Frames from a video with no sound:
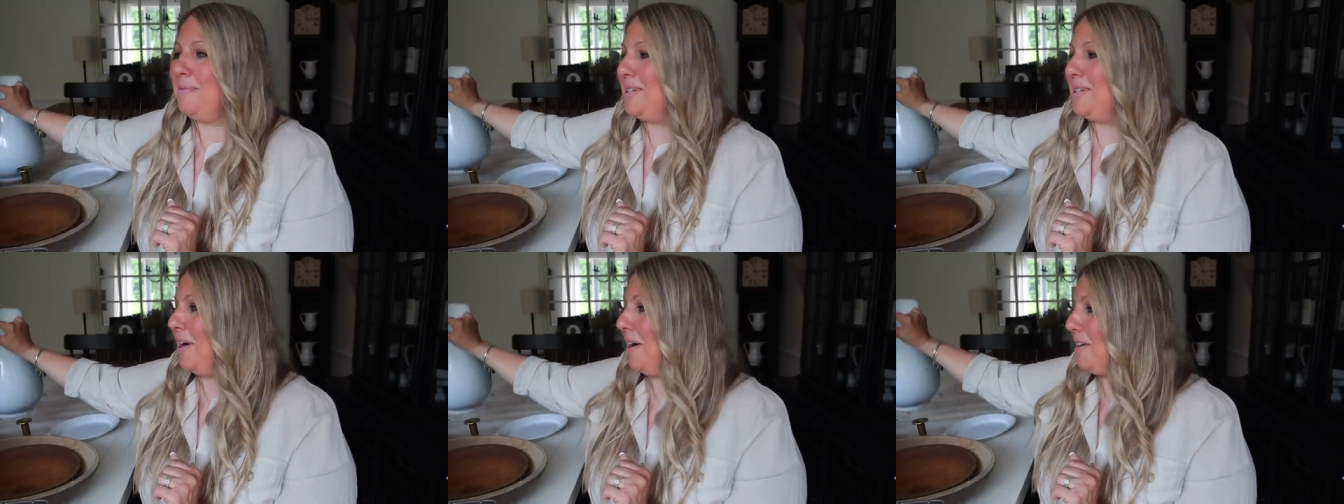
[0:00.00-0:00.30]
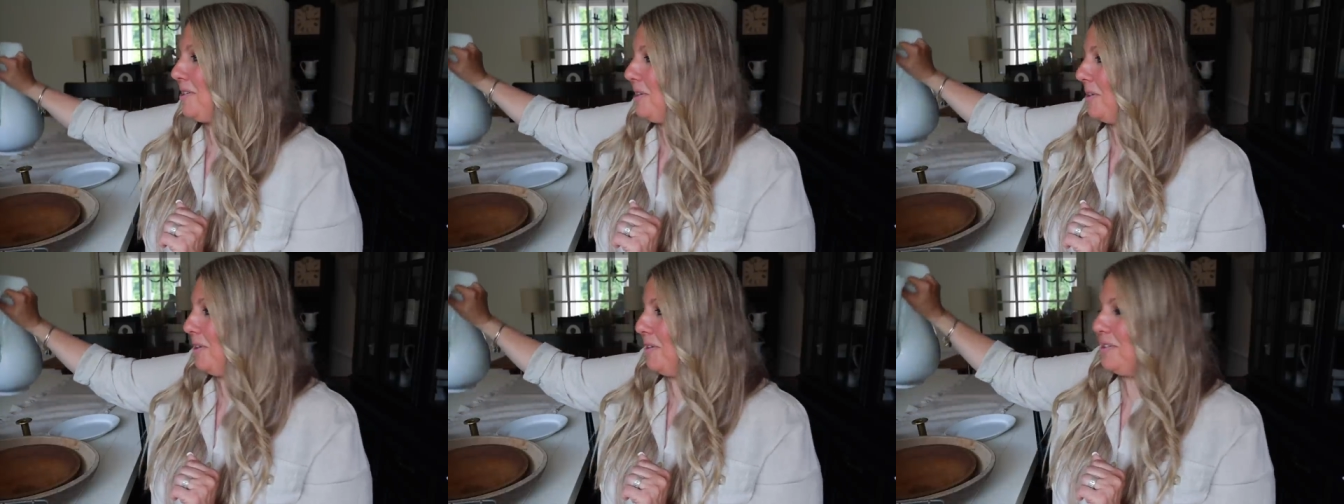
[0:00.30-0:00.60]
So I'll
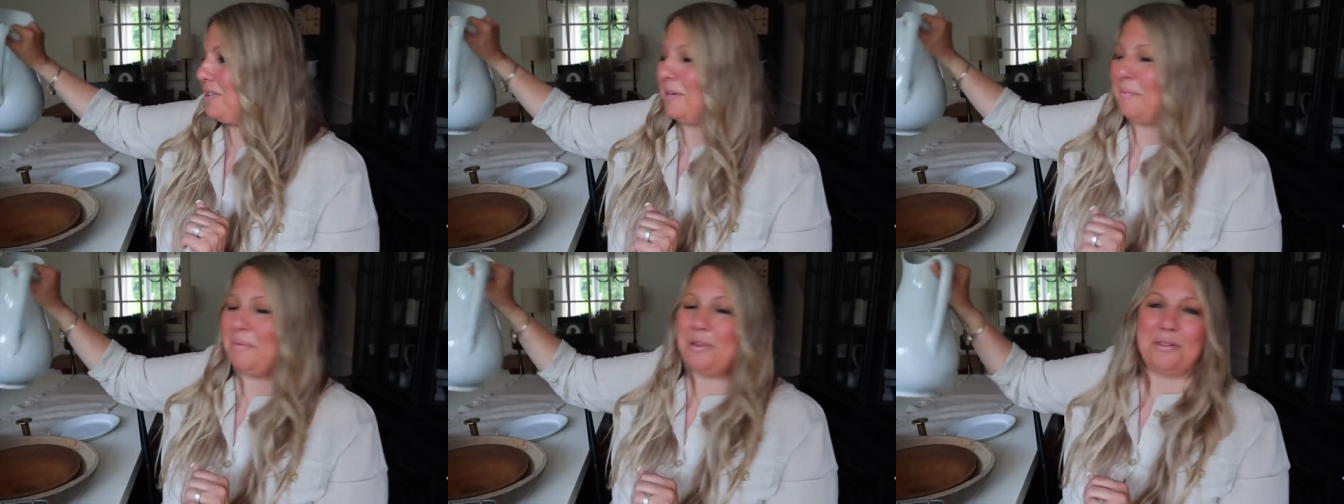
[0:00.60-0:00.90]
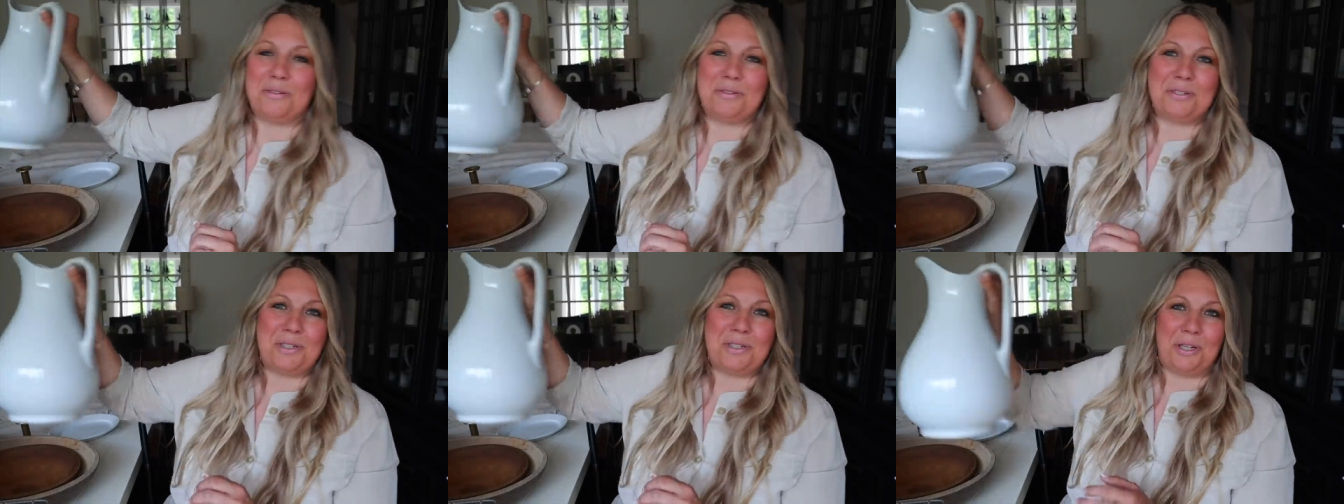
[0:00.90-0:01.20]
show you some of
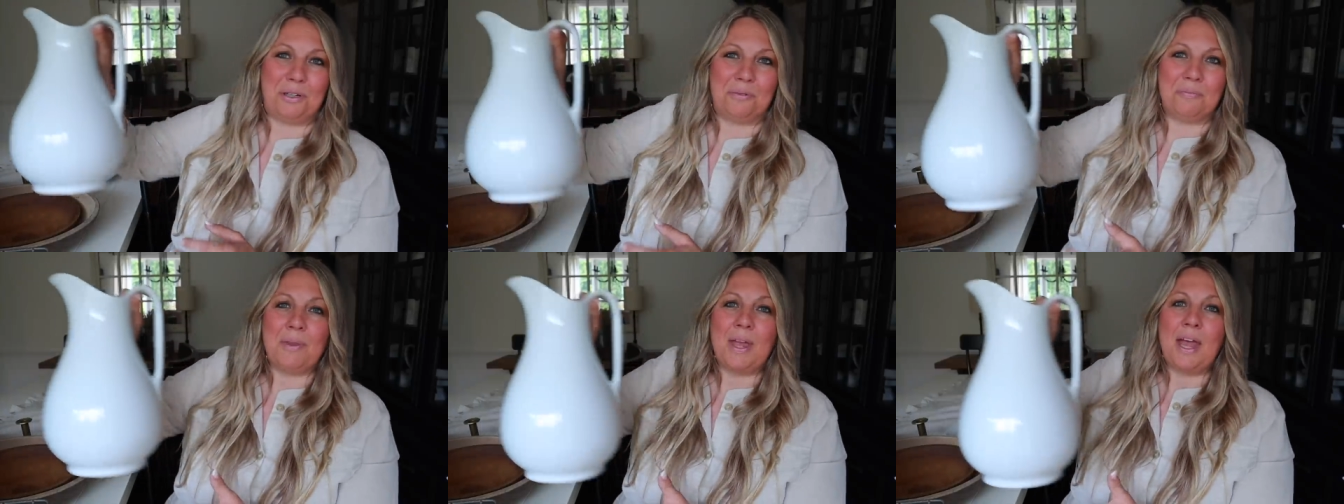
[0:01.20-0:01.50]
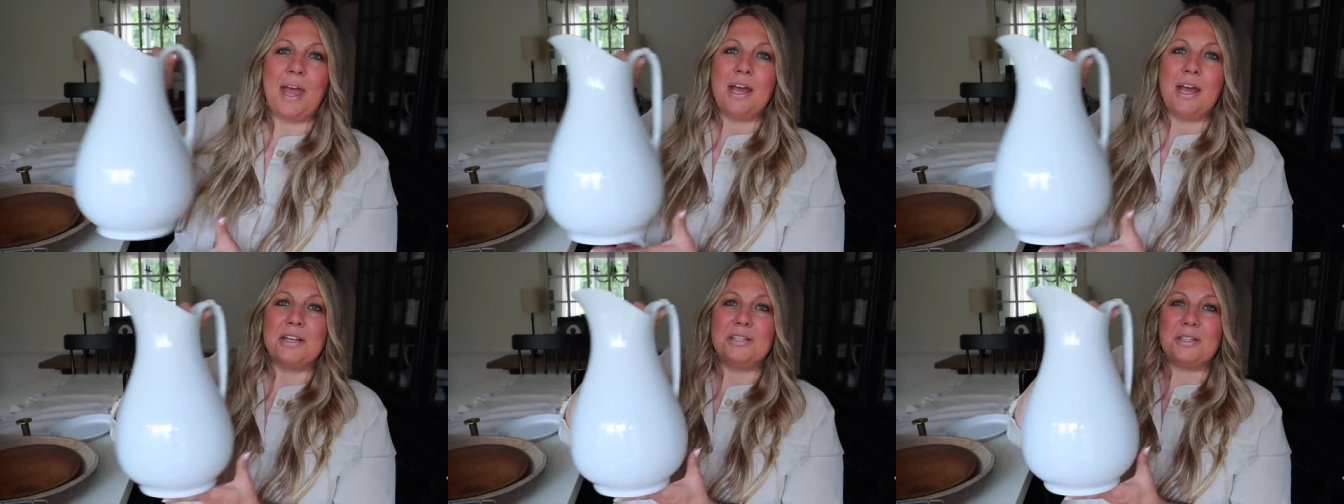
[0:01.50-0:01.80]
those too.
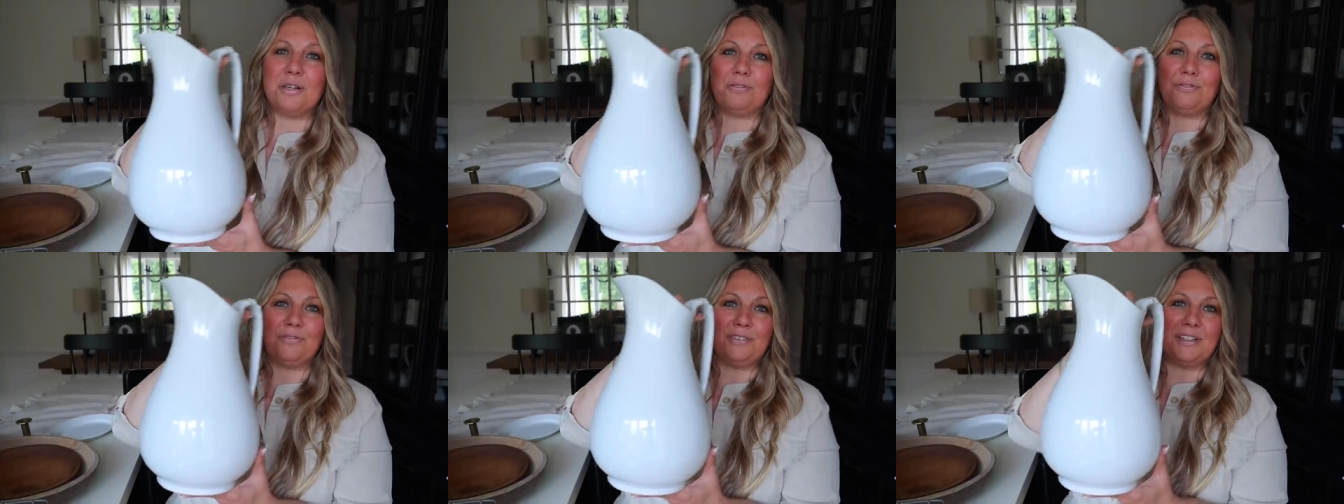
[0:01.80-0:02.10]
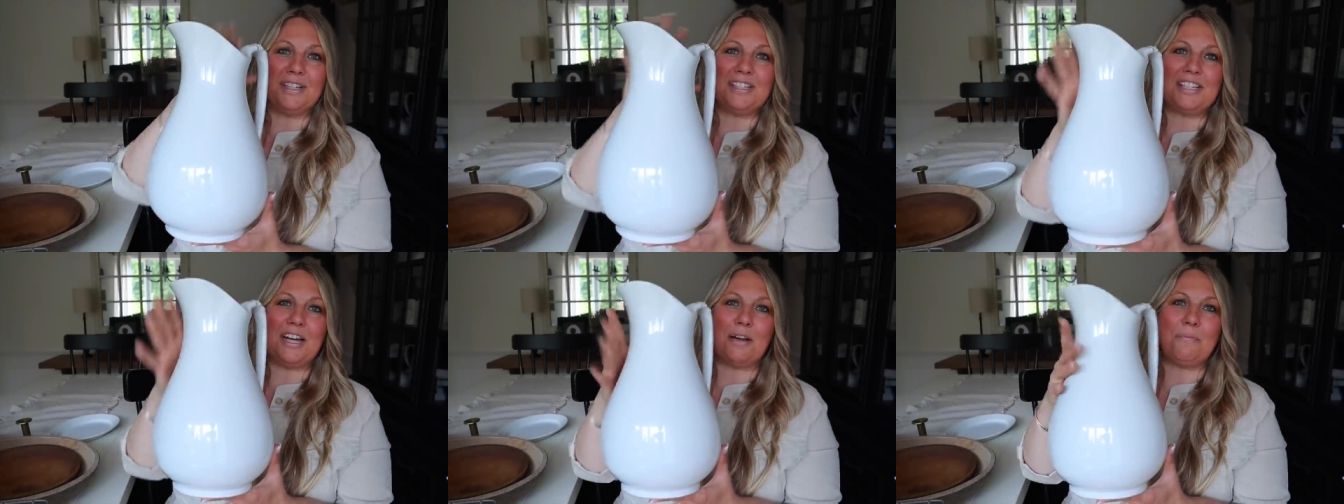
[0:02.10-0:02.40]
So
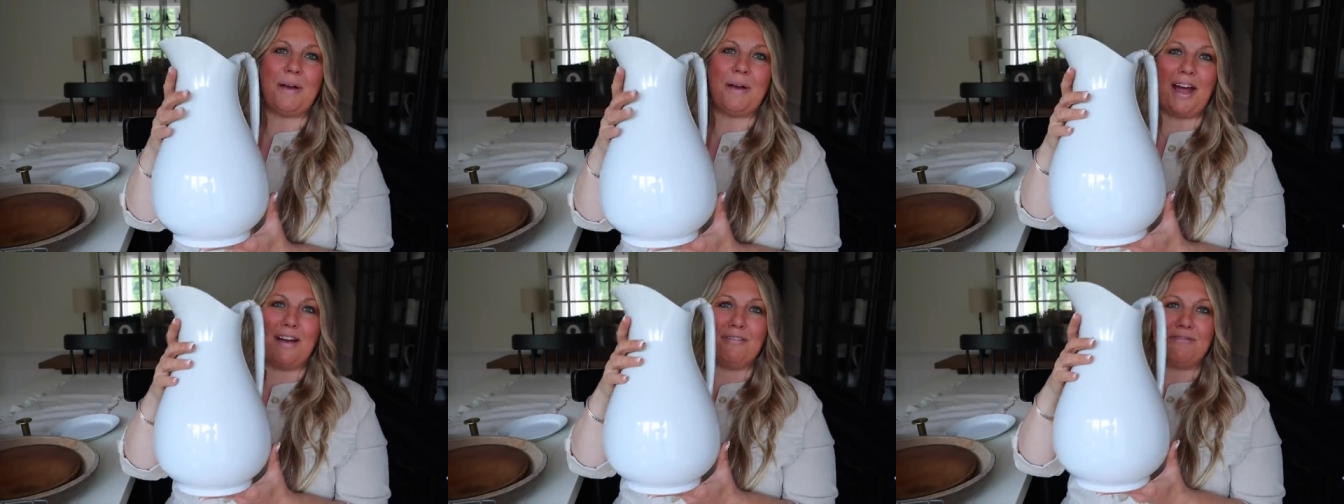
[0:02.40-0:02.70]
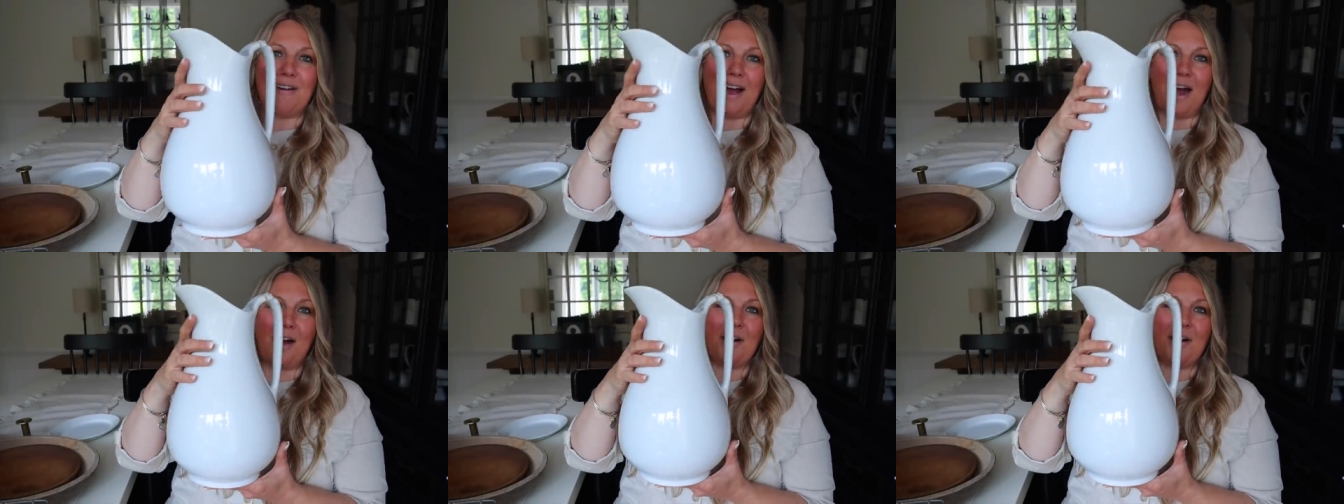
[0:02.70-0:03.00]
first up, I
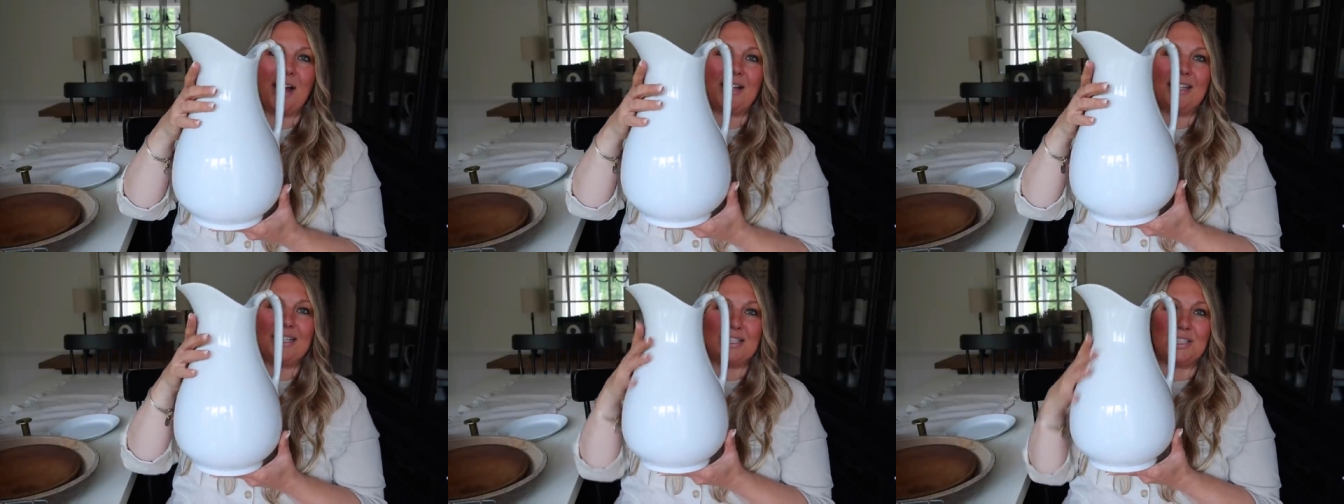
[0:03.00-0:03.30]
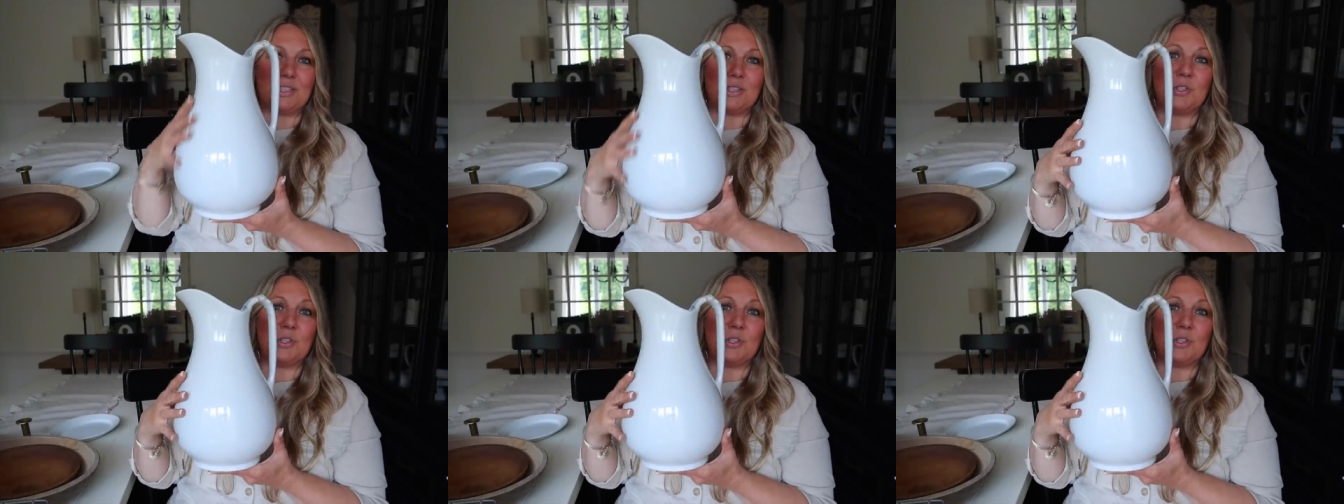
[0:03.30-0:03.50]
found this